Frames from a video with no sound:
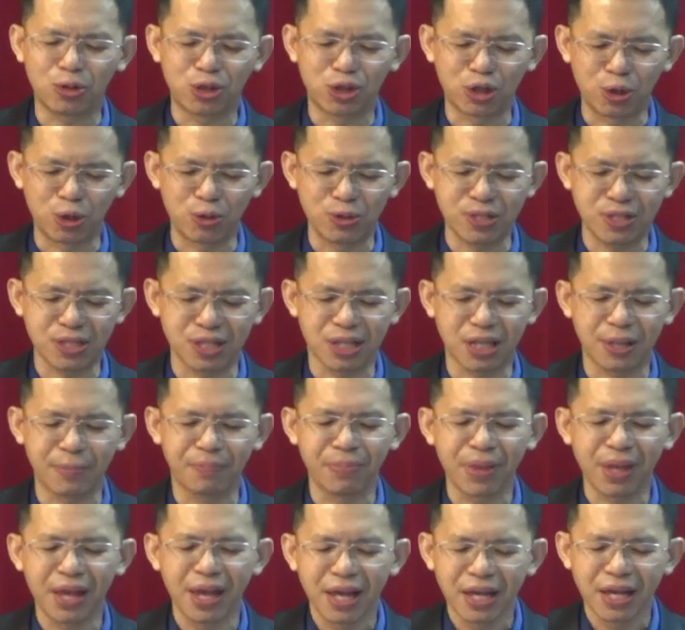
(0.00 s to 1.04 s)
to
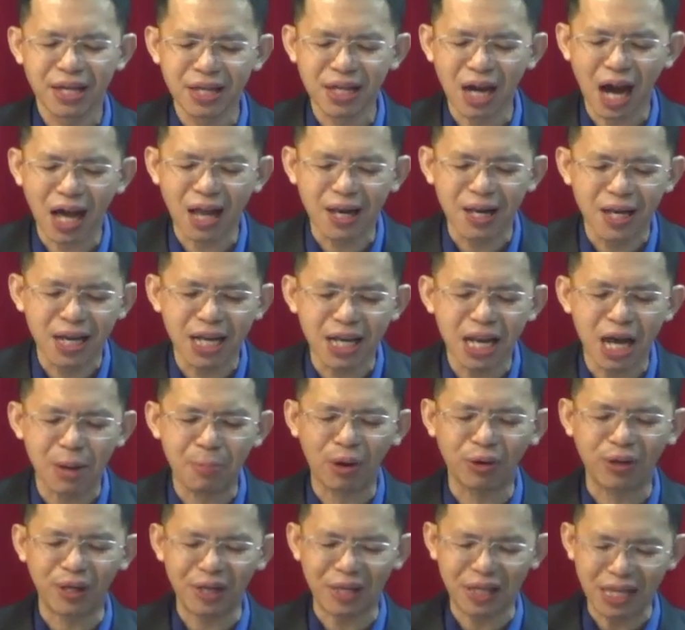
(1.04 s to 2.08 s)
Jerusalem. Here I learned
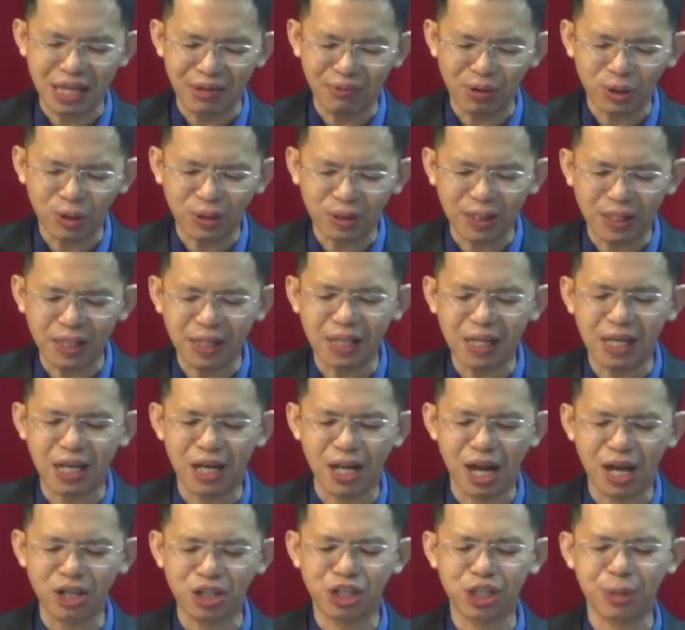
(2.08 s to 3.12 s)
about the evil thing
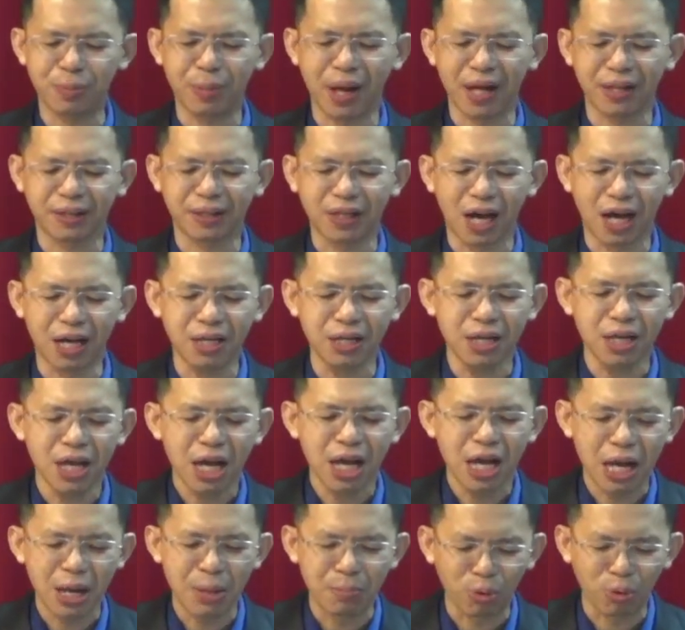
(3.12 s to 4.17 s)
Eliashib had done
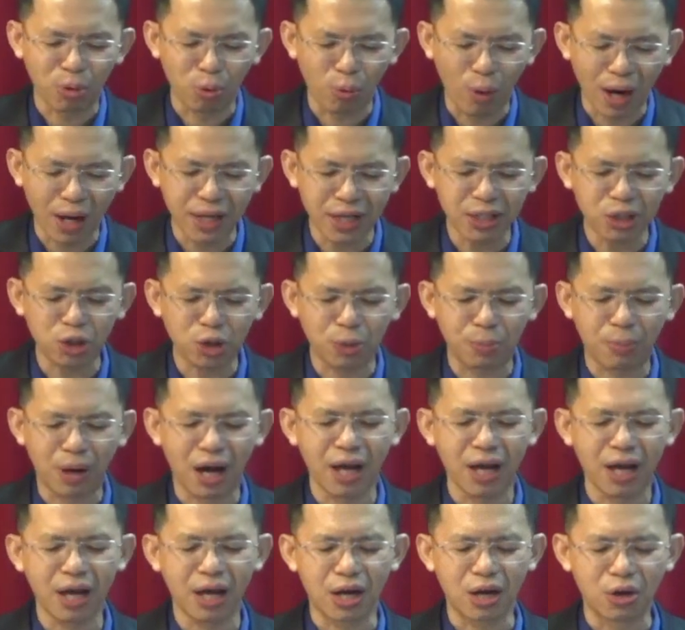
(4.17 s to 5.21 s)
in providing
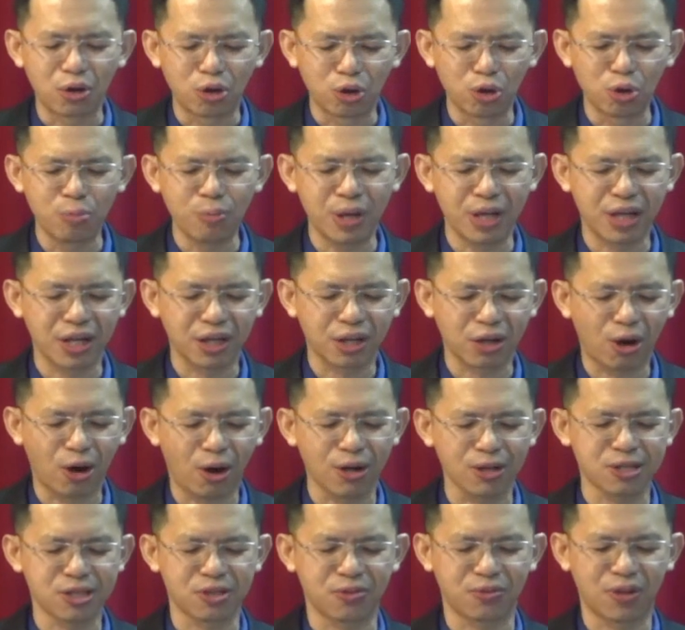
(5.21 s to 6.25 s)
Tobiah a room in the
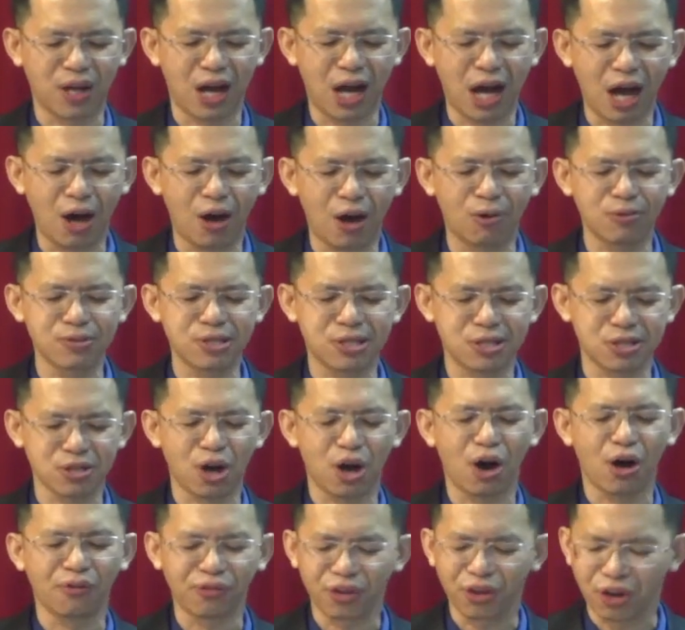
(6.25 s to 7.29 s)
courts of the house
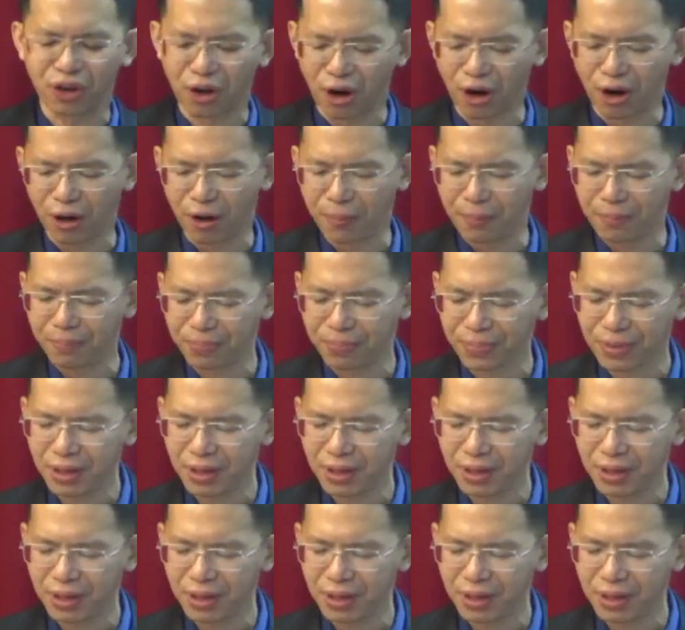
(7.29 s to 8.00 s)
of God.